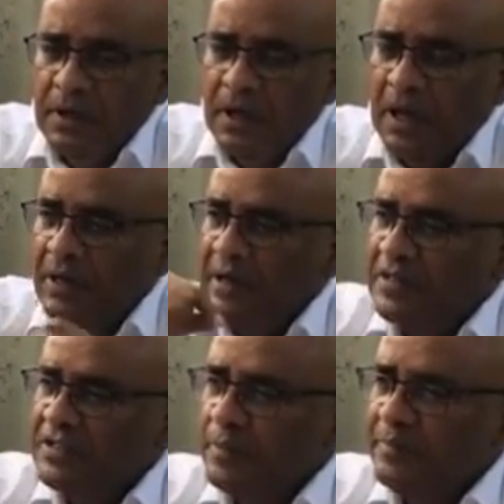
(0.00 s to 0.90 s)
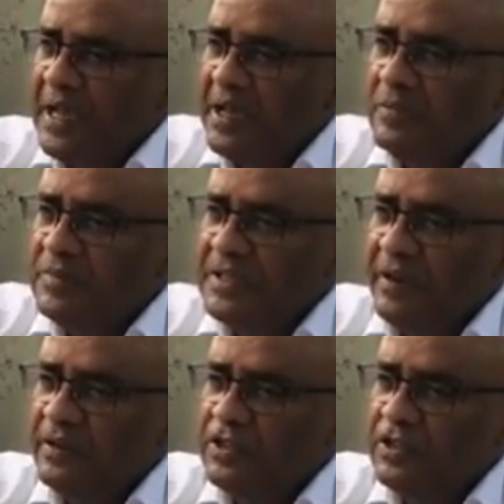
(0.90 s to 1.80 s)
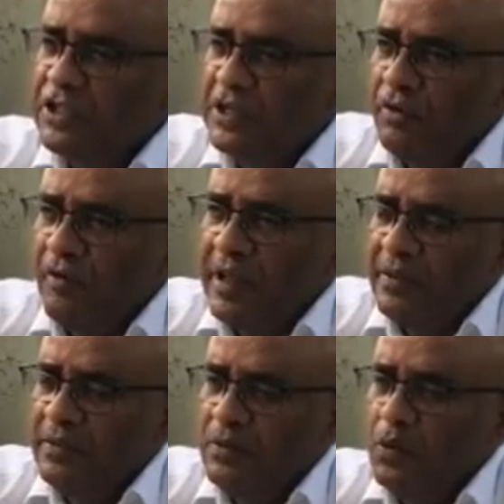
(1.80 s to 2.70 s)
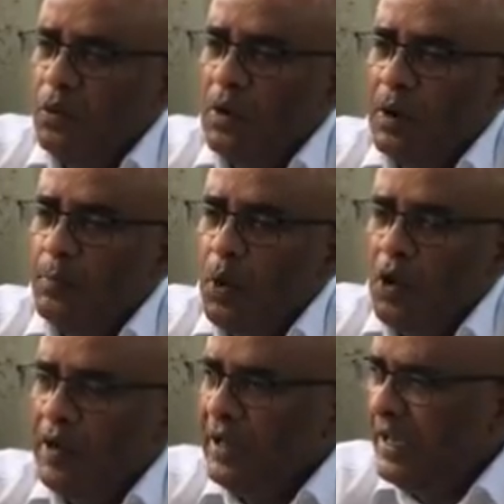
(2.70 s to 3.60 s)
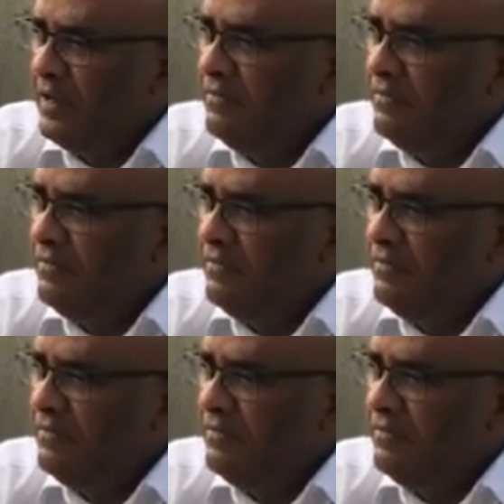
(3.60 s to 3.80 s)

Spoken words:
and that sometimes their children who are born in